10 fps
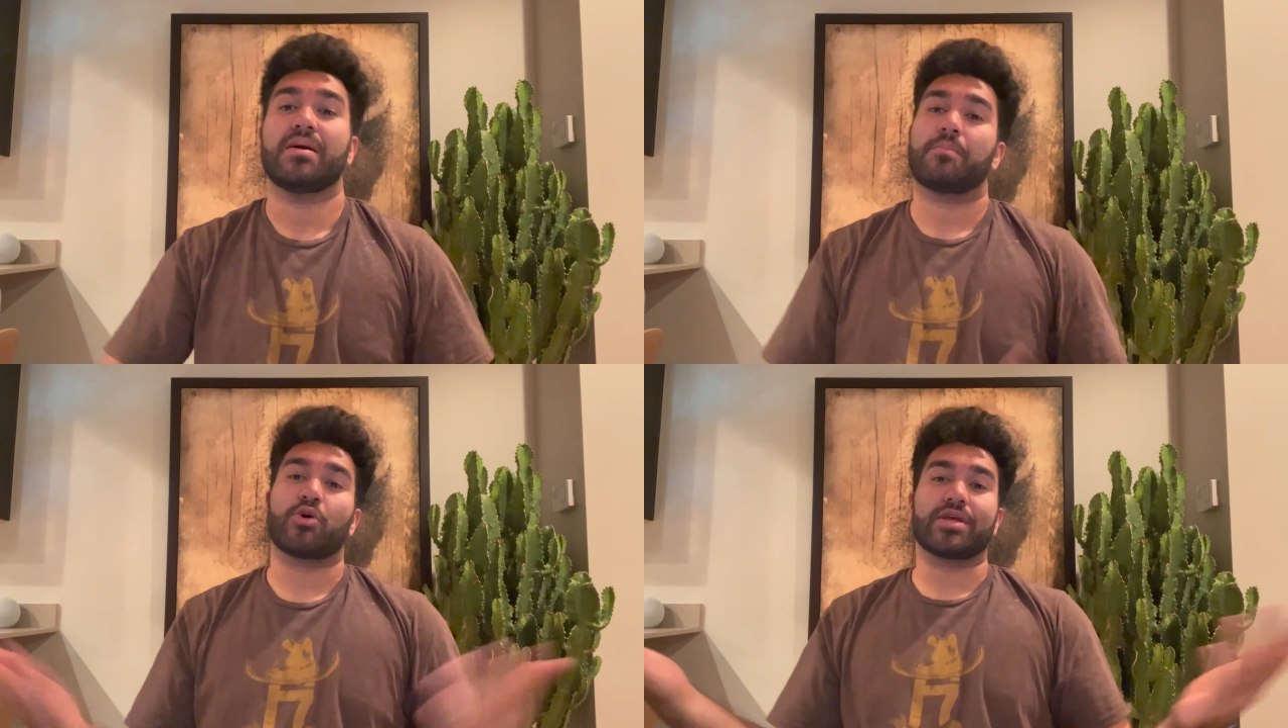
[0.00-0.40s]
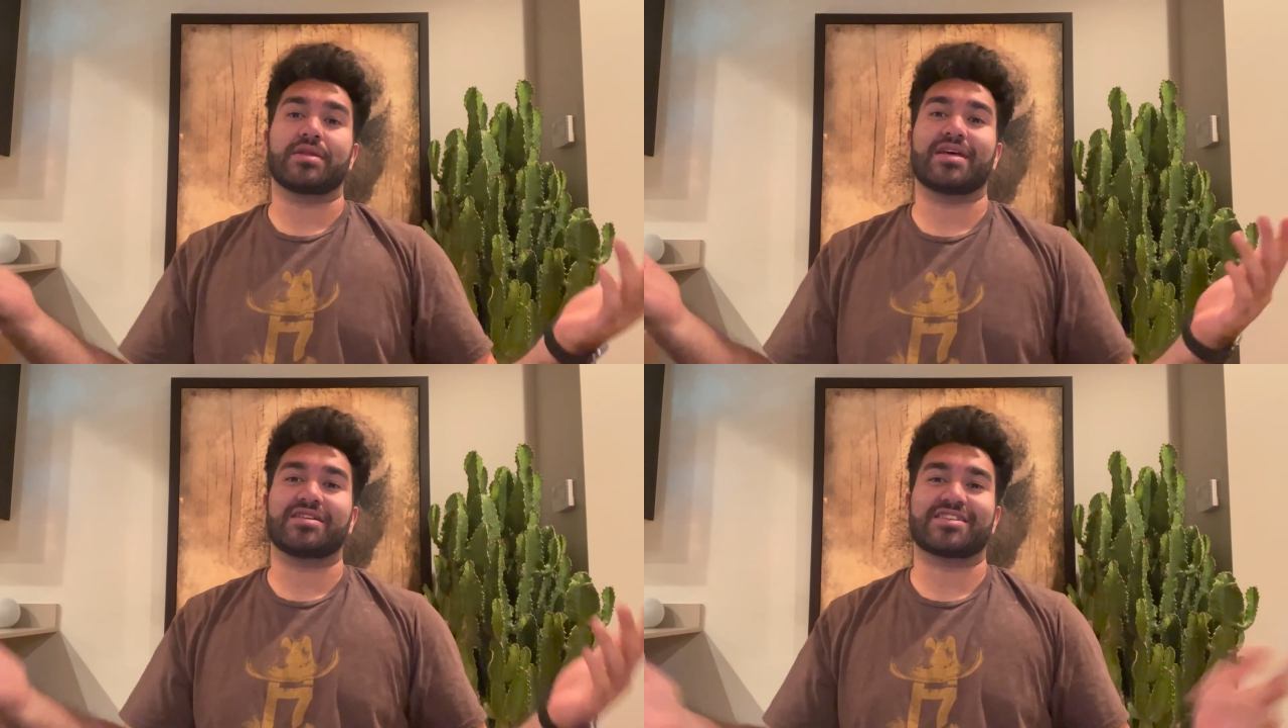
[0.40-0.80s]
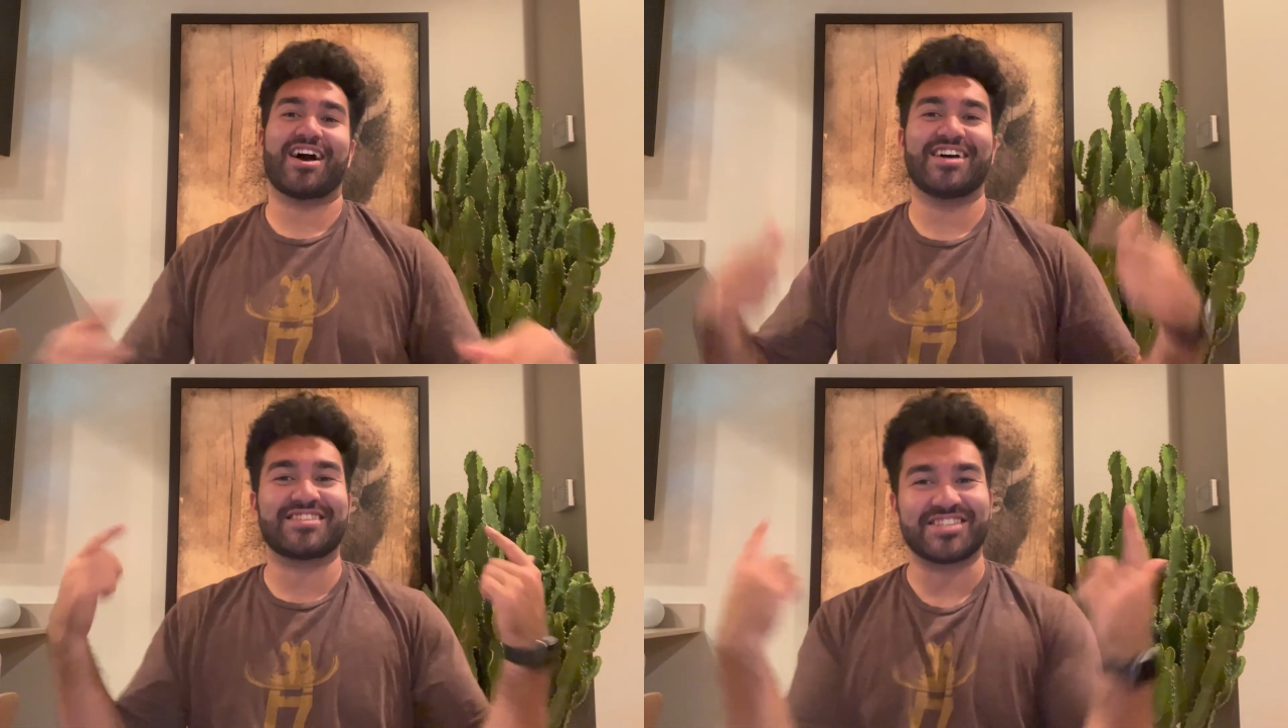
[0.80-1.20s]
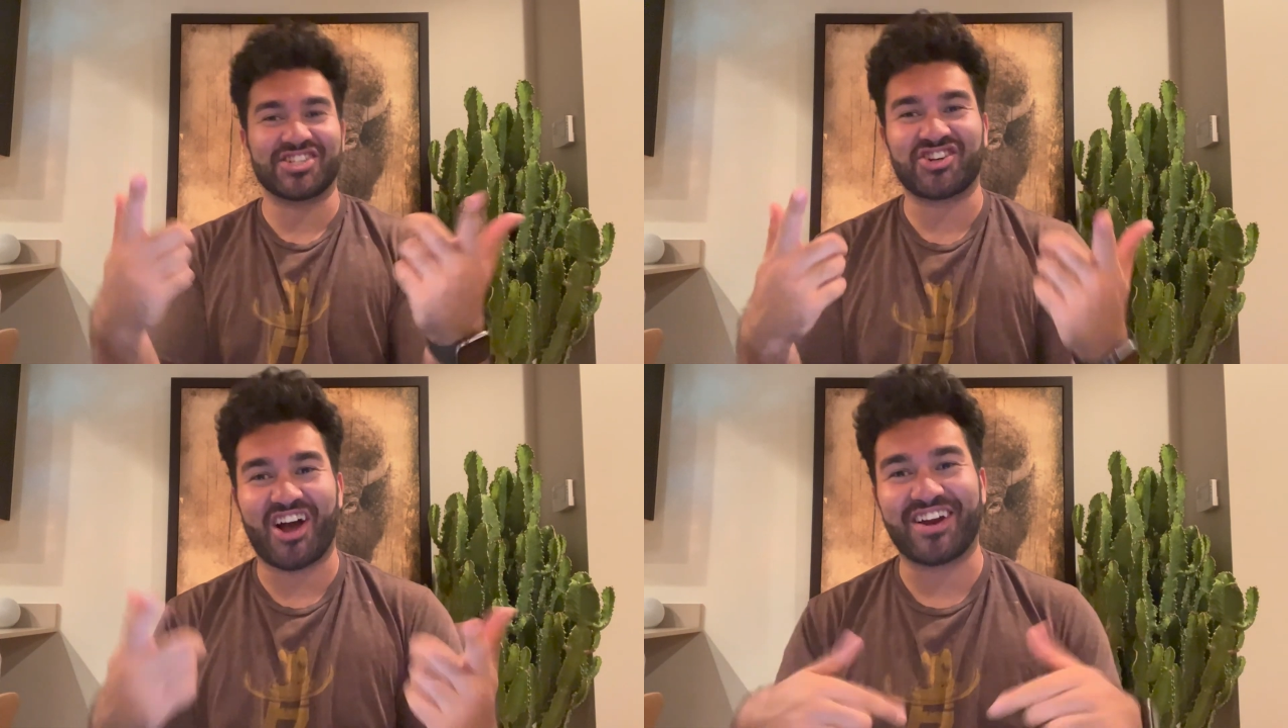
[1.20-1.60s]
More than anything else, guys, this is
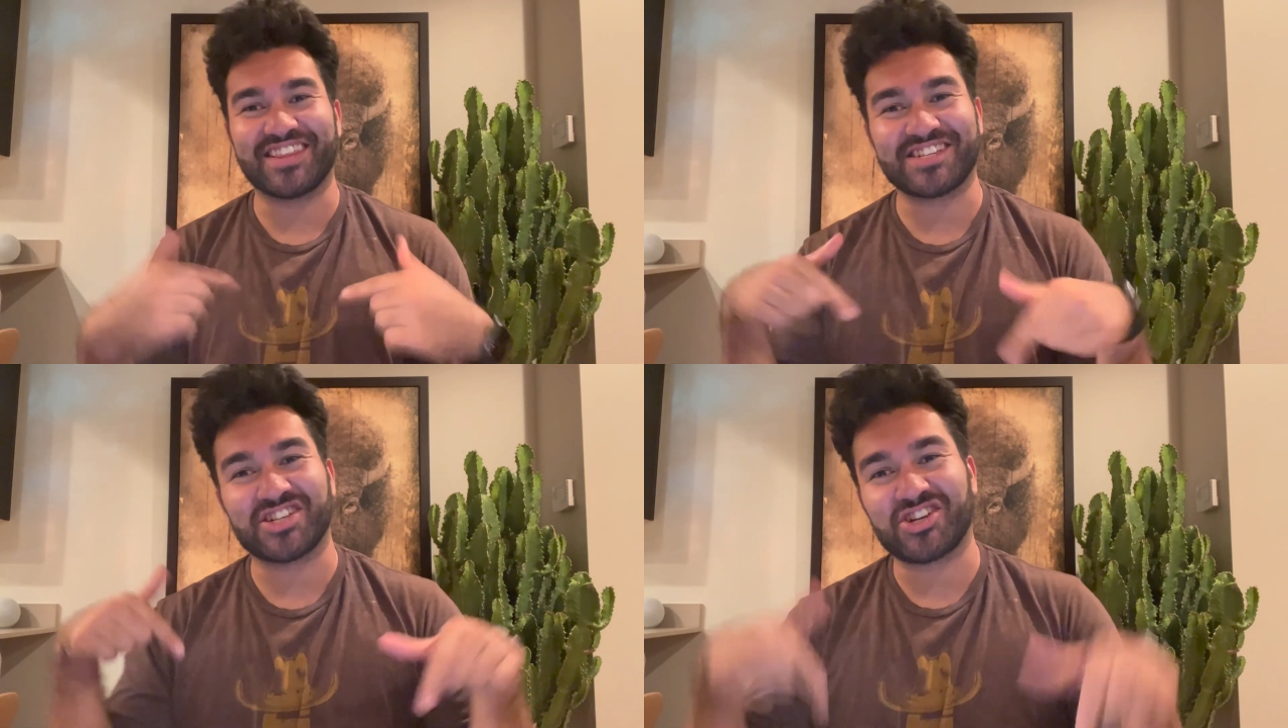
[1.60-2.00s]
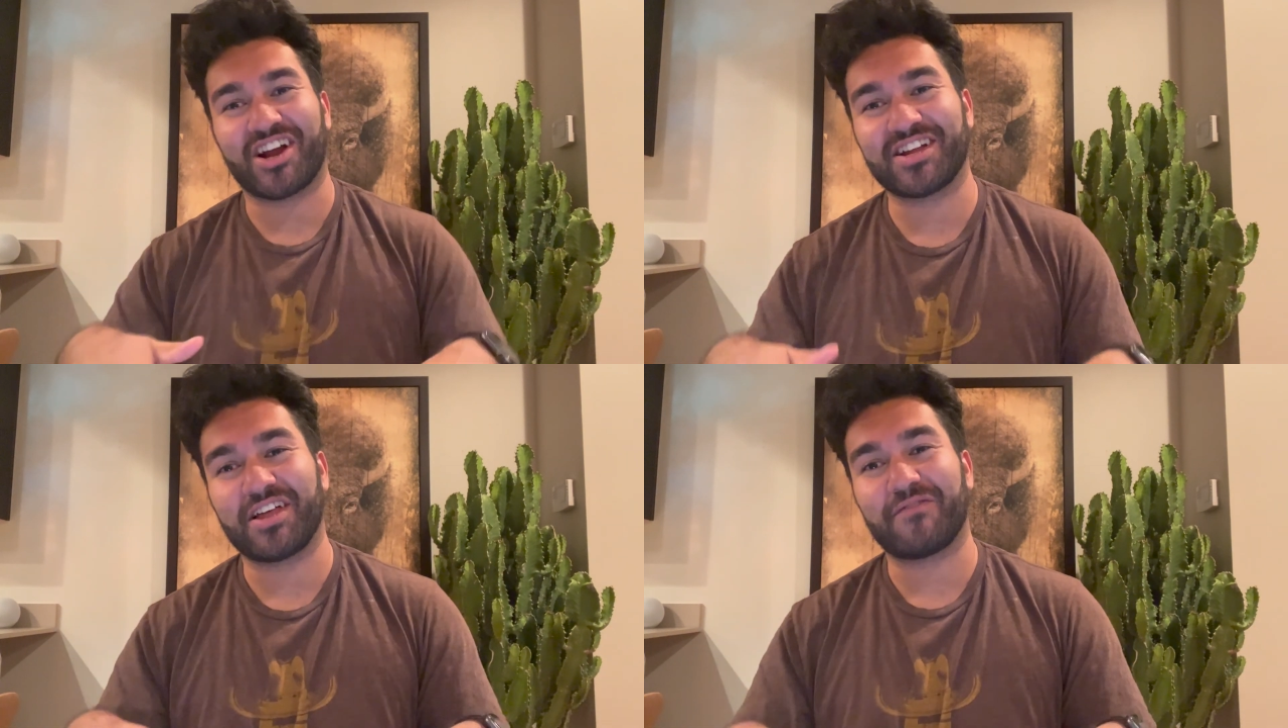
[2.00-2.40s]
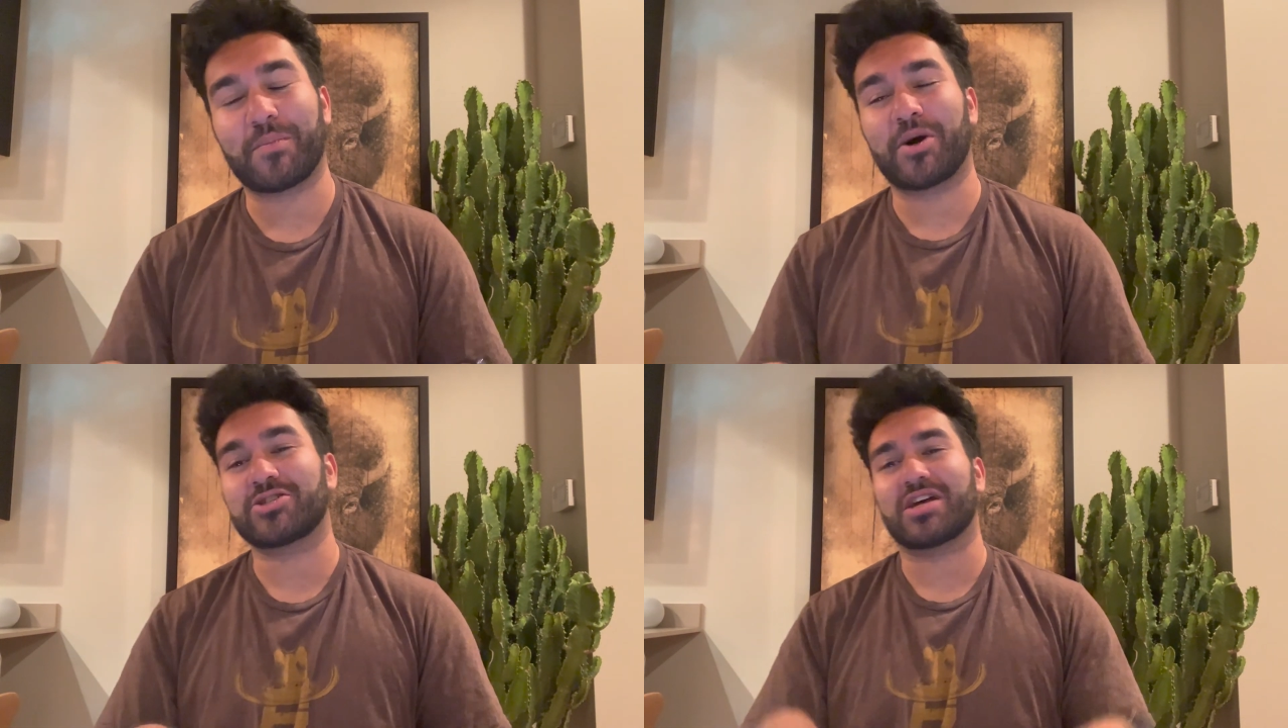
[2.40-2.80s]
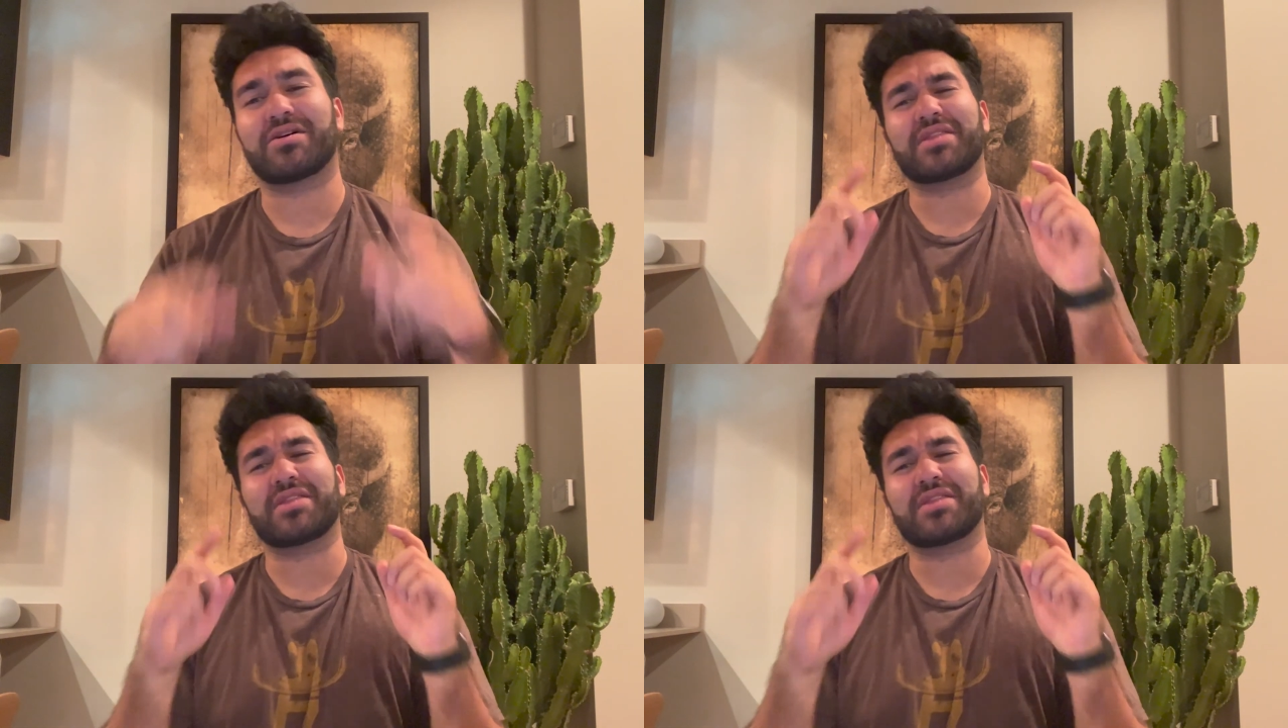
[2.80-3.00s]
Sean, and this is Sean Daily Football Channel.